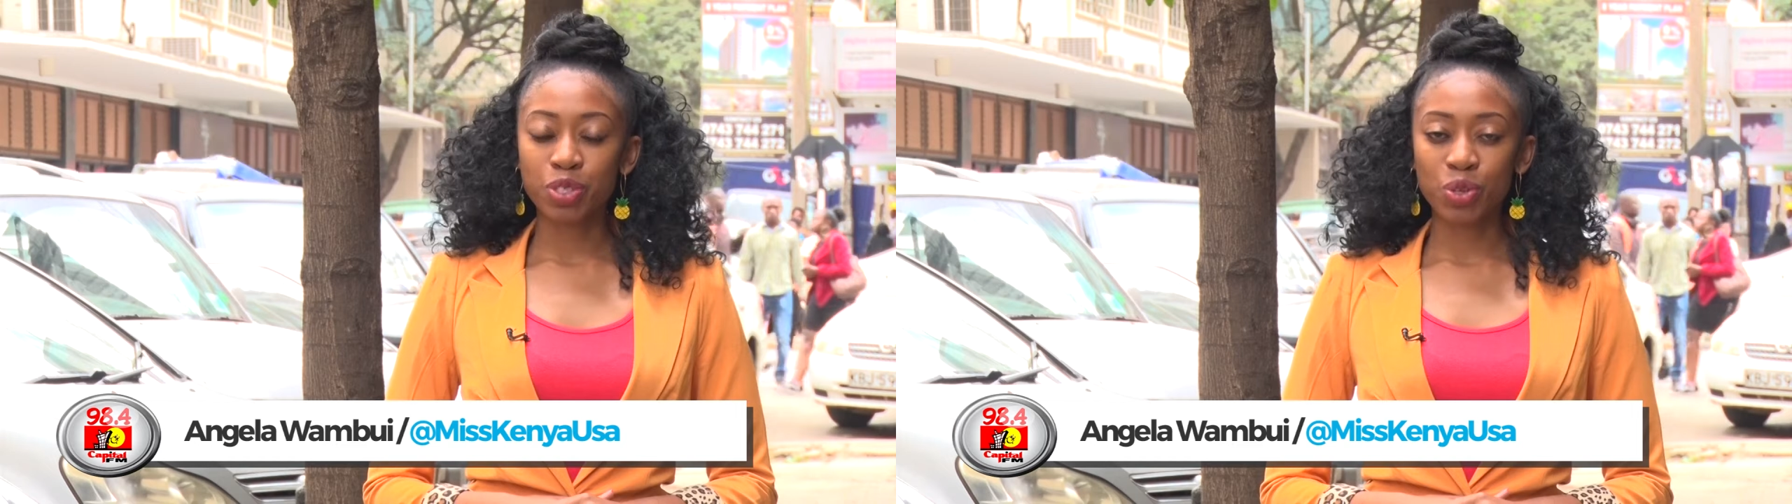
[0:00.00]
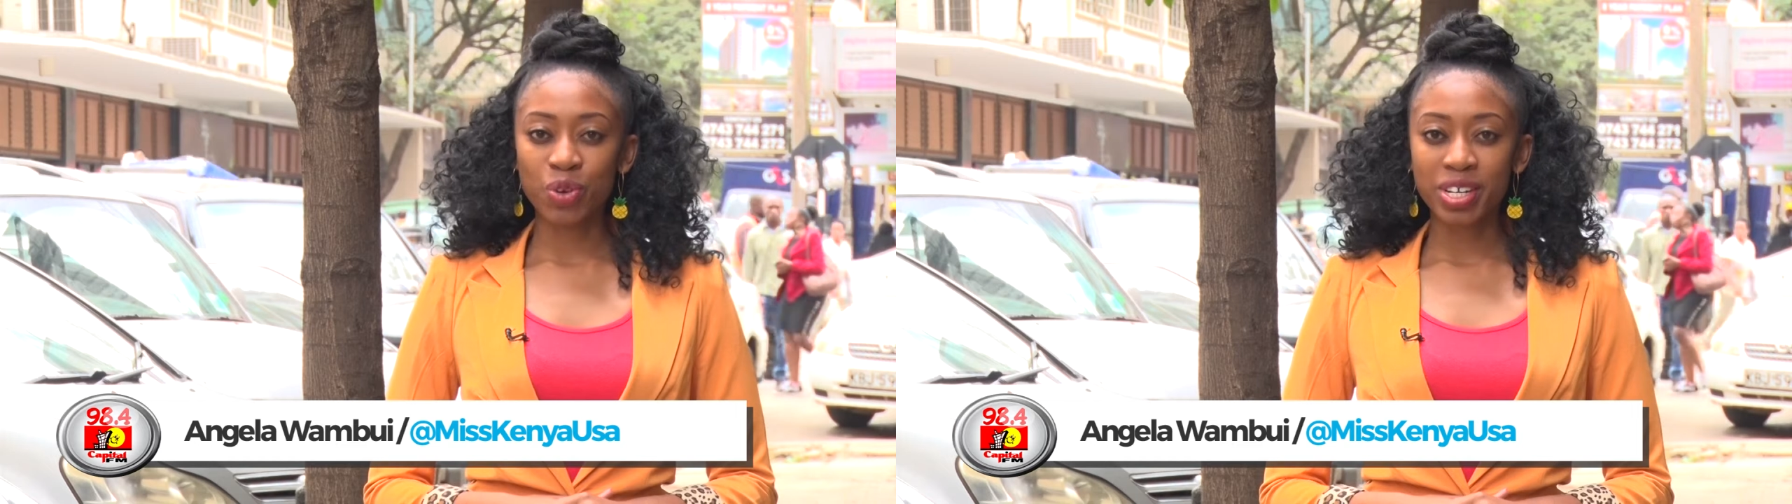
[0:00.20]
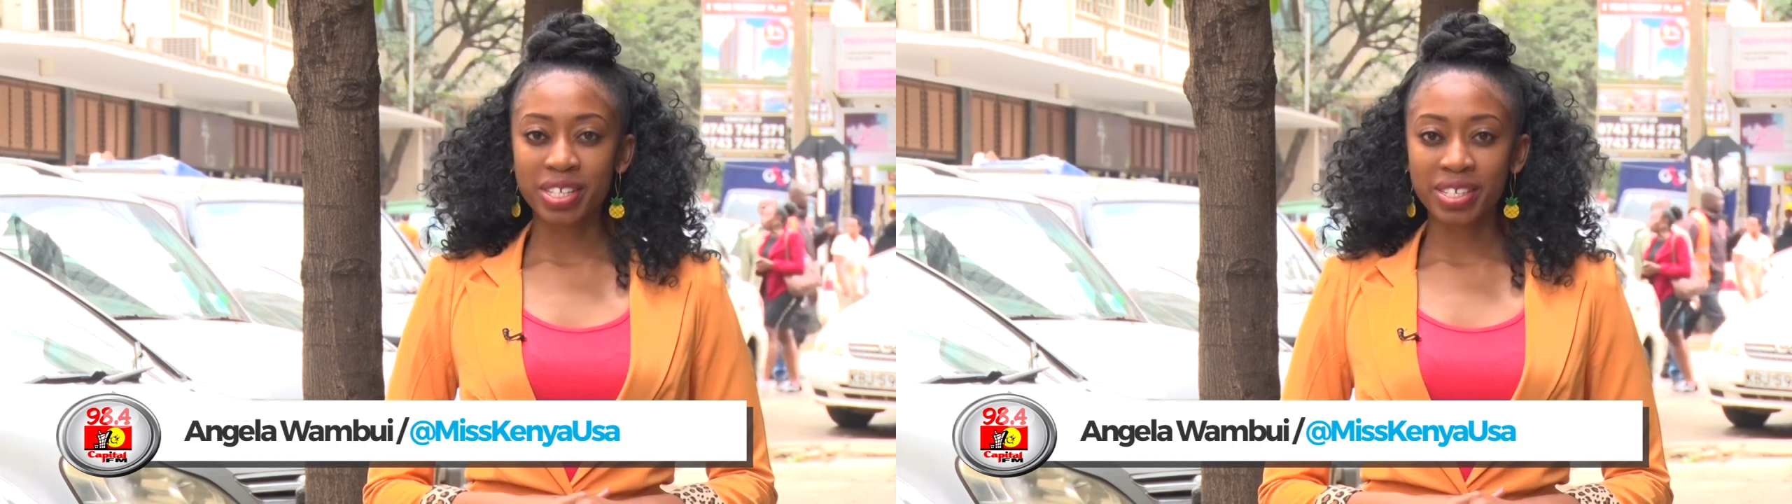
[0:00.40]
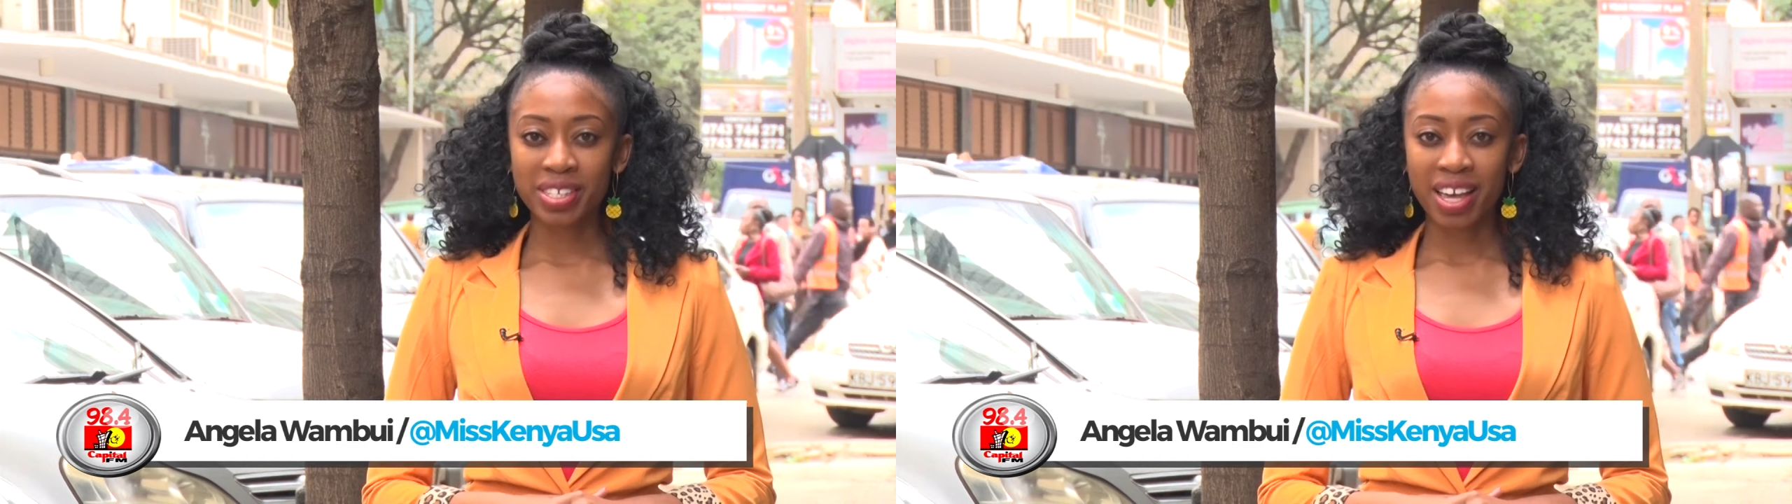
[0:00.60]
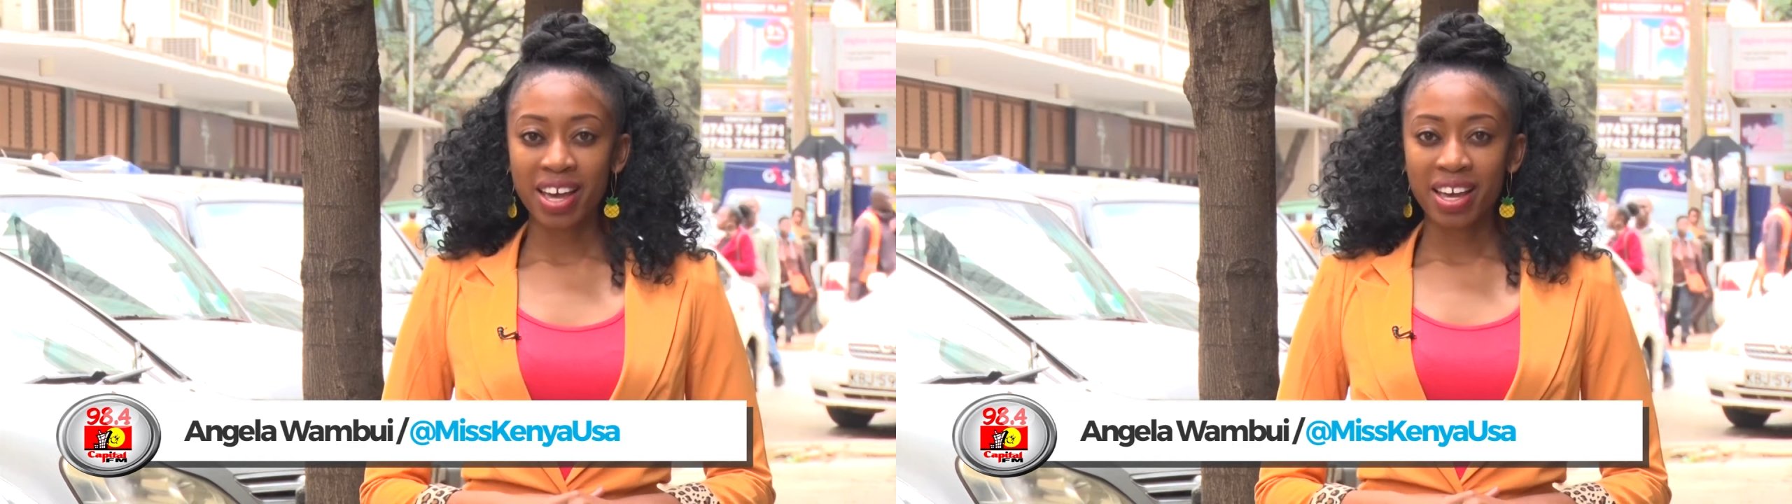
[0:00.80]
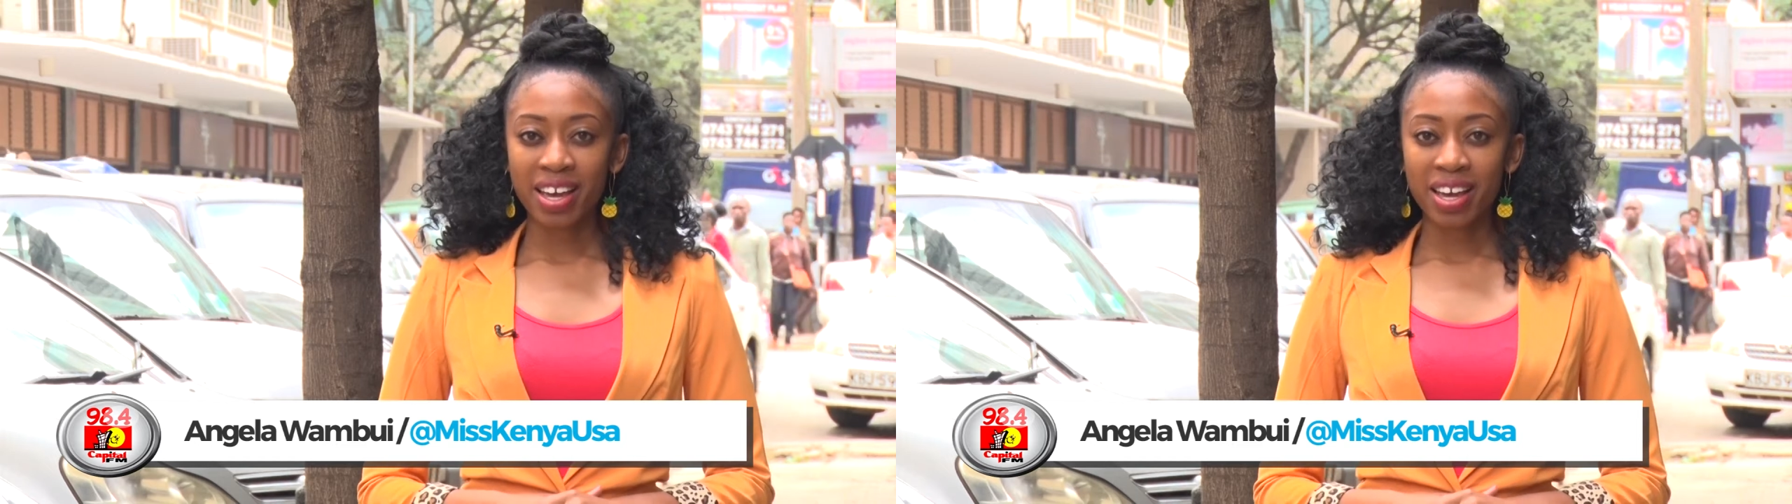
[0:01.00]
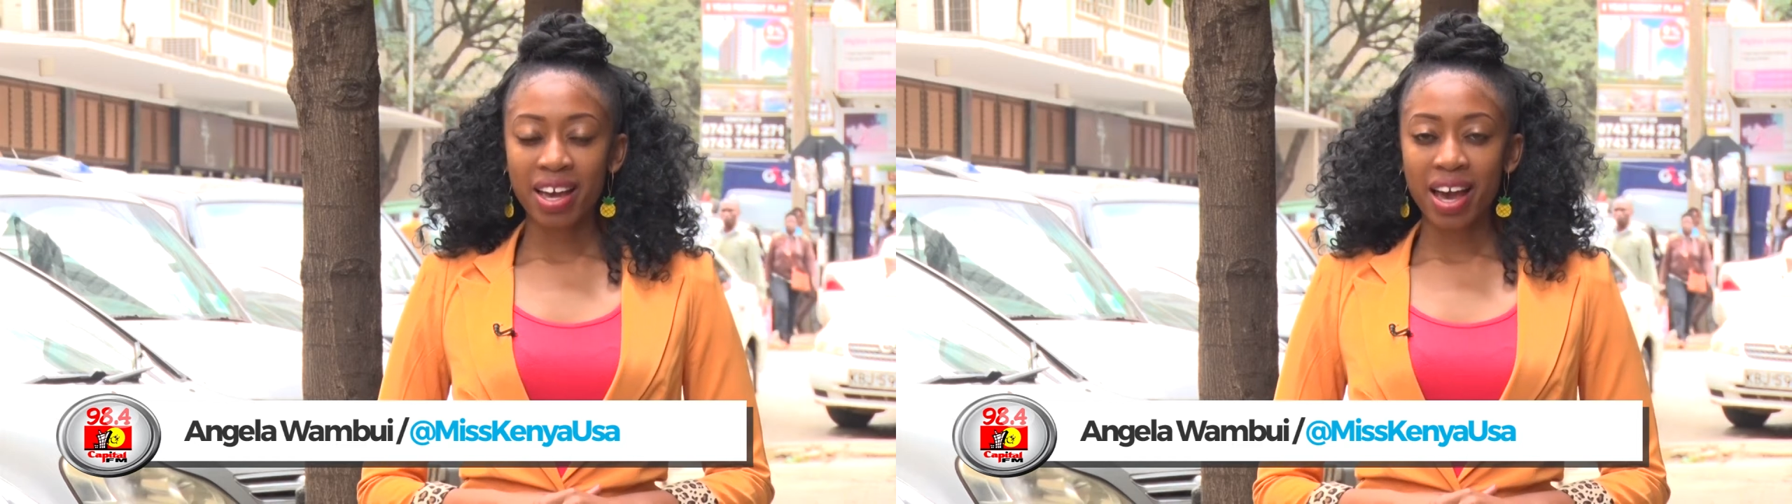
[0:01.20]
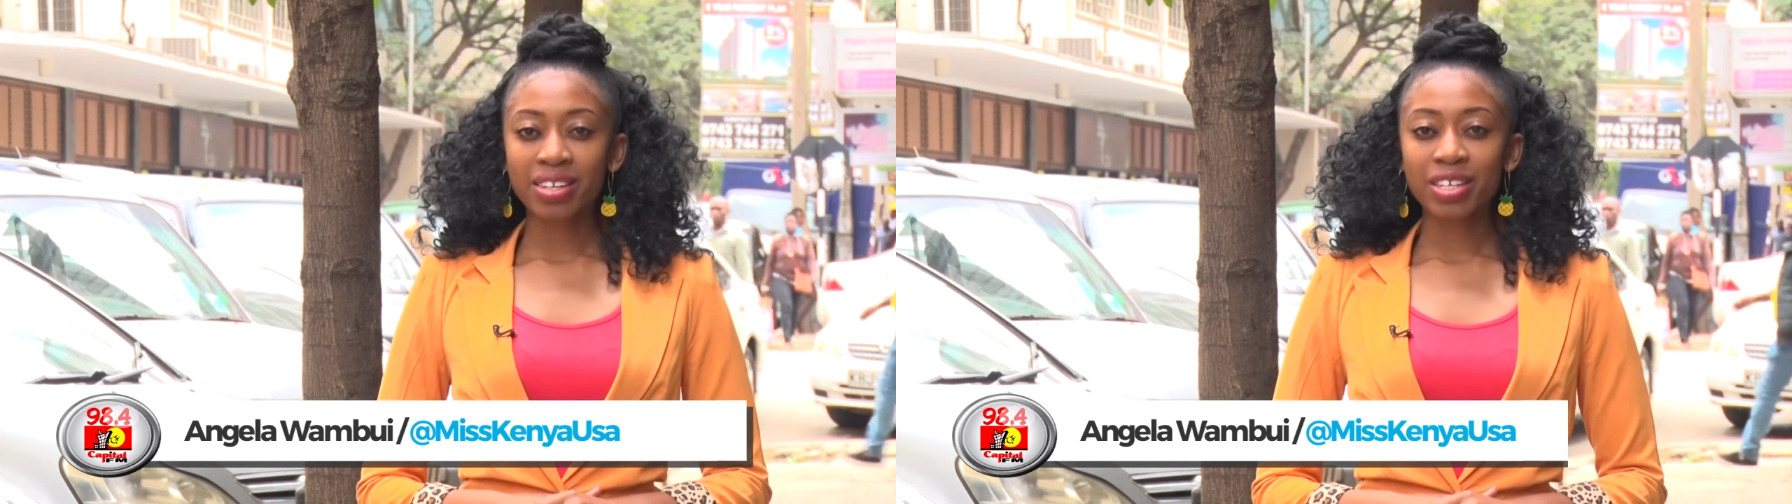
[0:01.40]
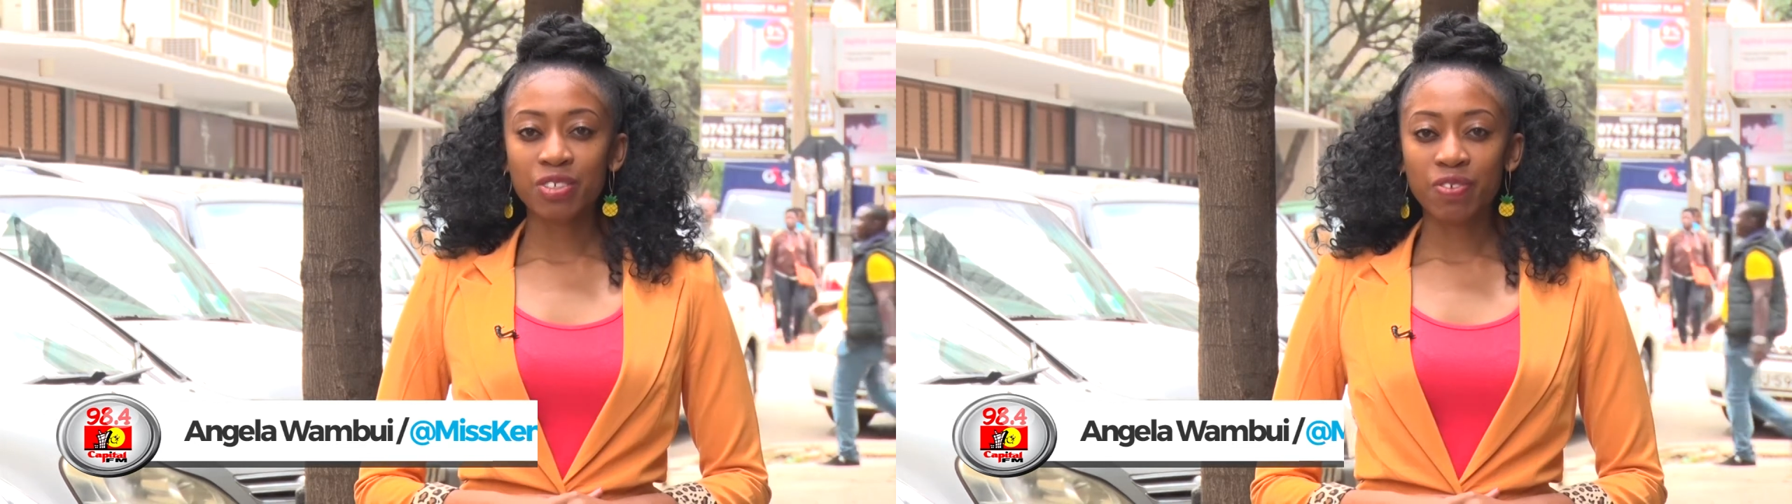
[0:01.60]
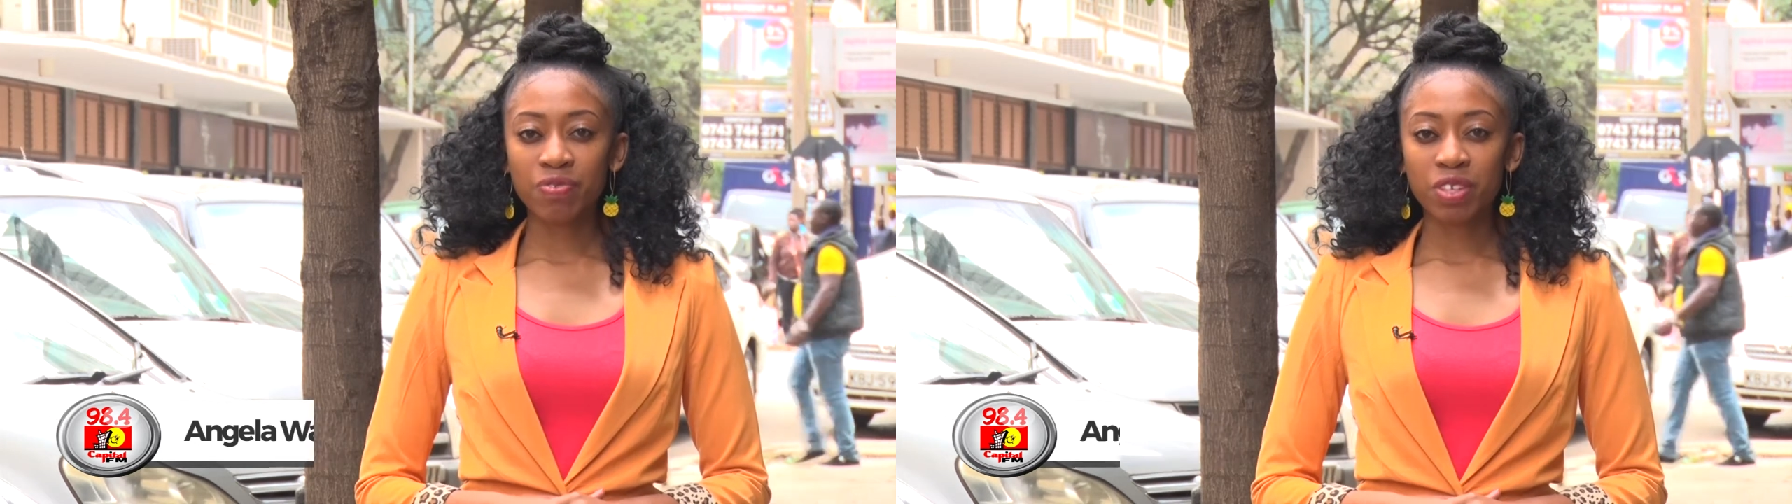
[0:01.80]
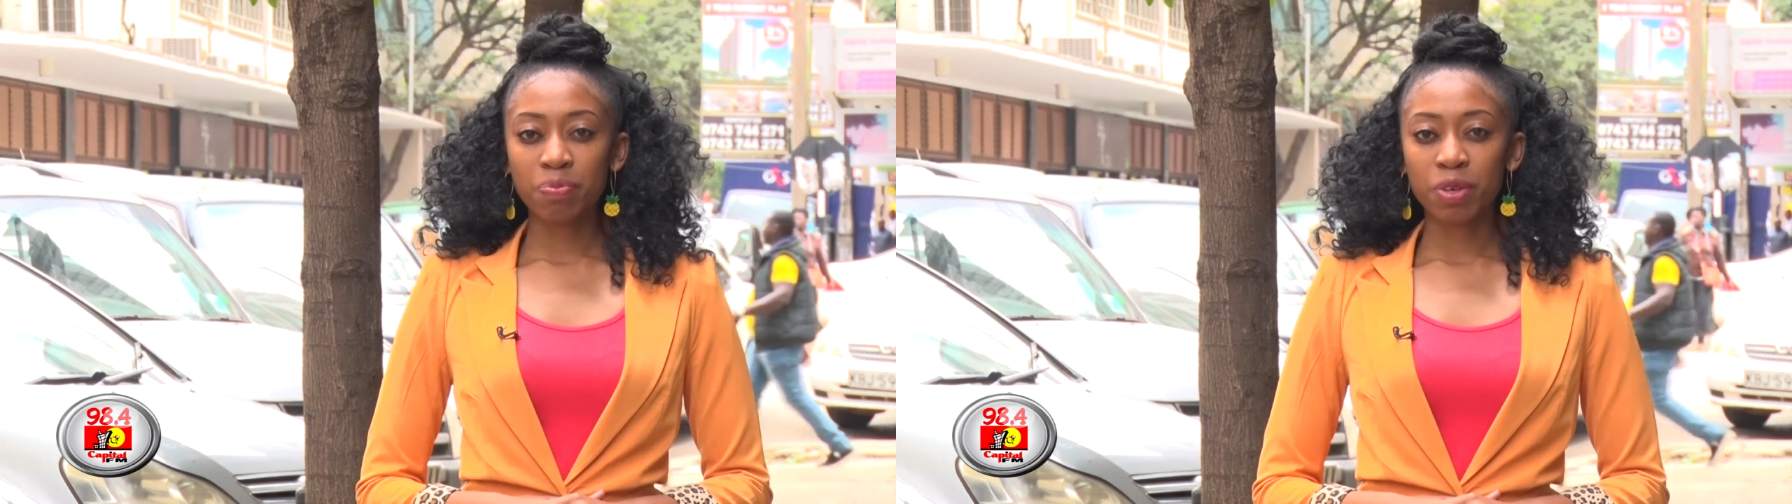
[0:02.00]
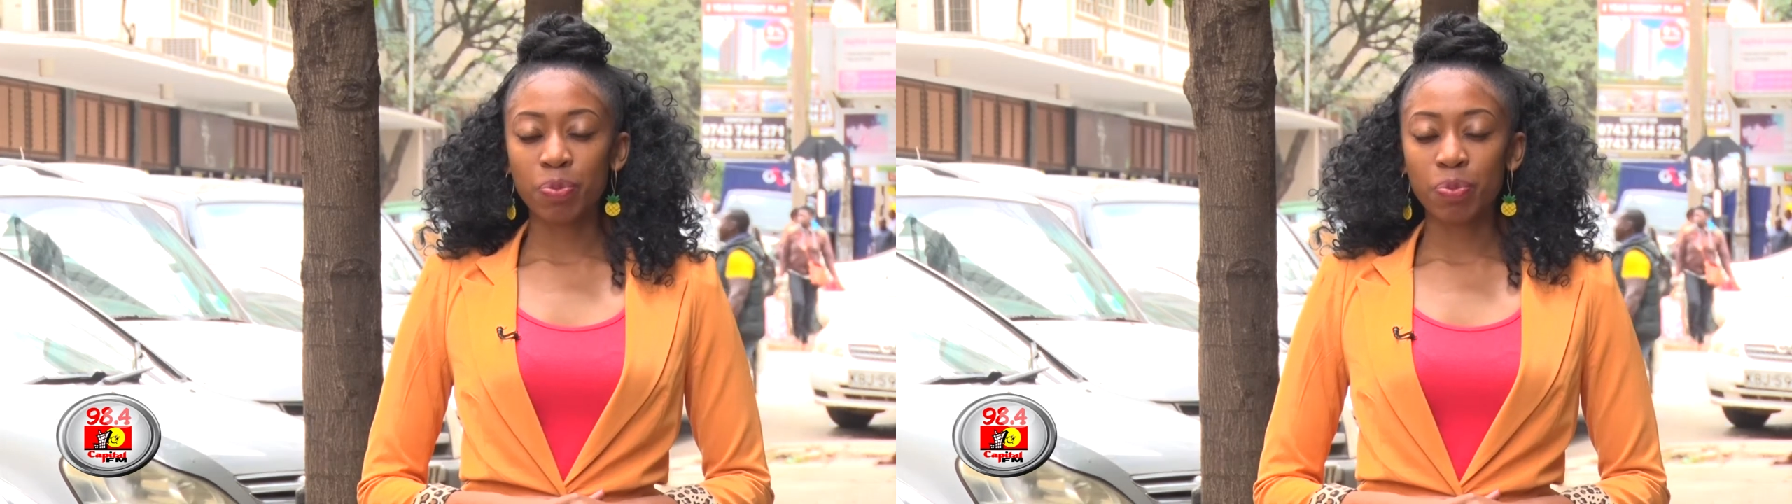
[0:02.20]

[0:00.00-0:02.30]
stories. At least 15